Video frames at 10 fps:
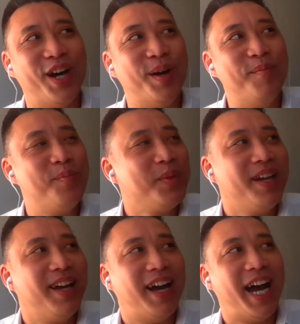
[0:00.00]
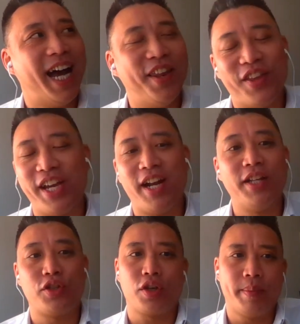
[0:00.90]
Um, and then
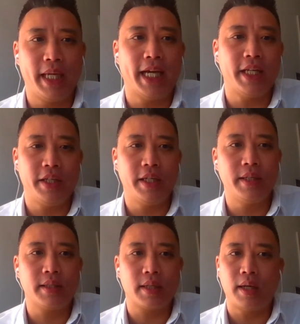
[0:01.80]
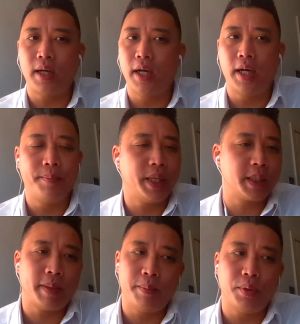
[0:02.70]
it took me eight years. Um,
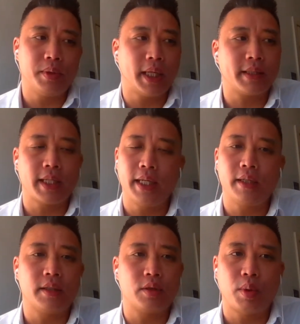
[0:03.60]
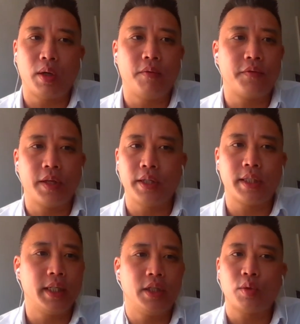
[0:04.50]
there's people that take 12,
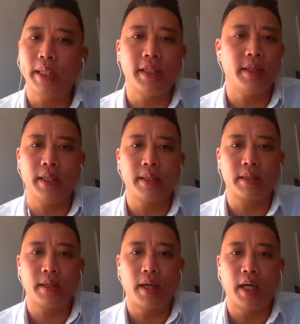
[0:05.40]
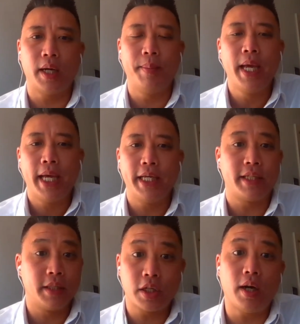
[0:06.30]
13, 20 years. Um,
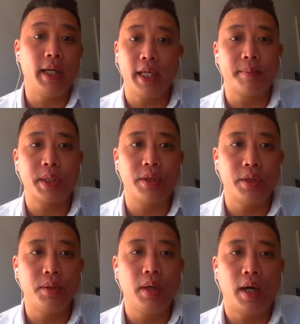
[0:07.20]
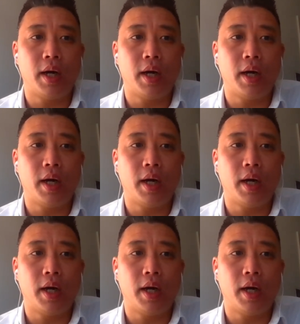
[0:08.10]
it's entirely up to you.